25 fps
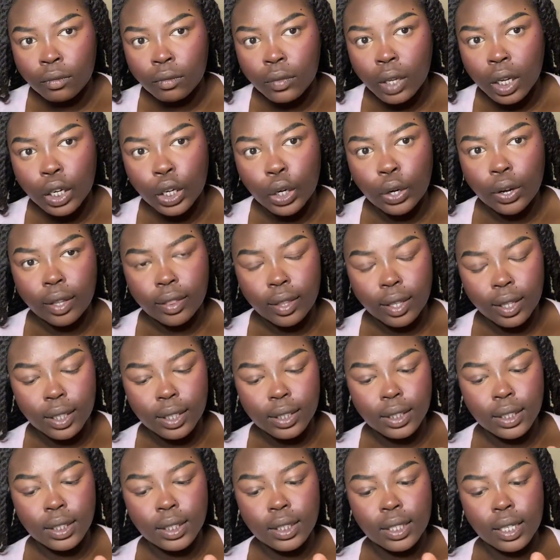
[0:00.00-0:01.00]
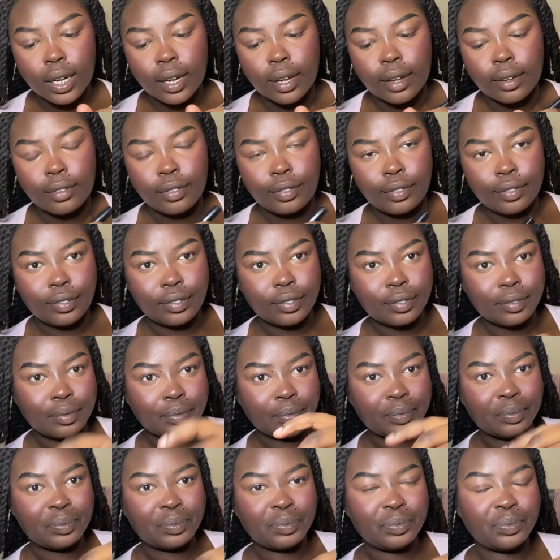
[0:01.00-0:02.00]
No, I think this is enough.
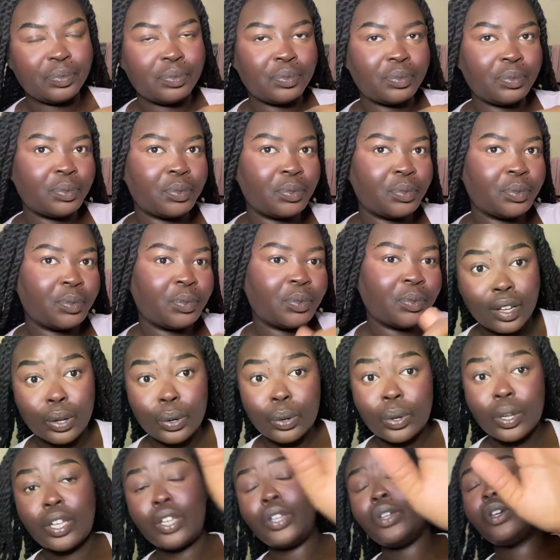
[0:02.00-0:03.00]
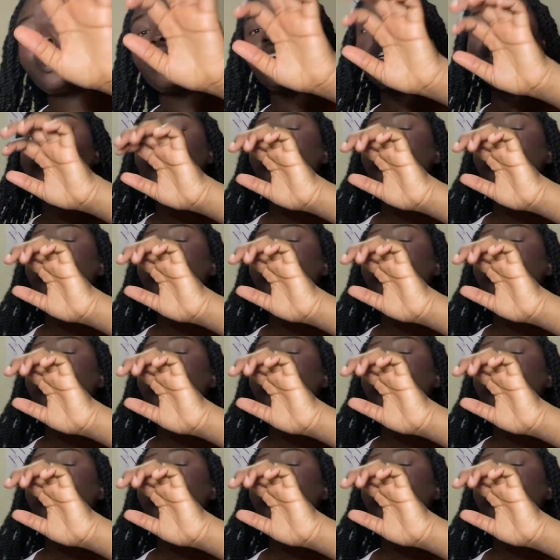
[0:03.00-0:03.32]
Okay, you guys,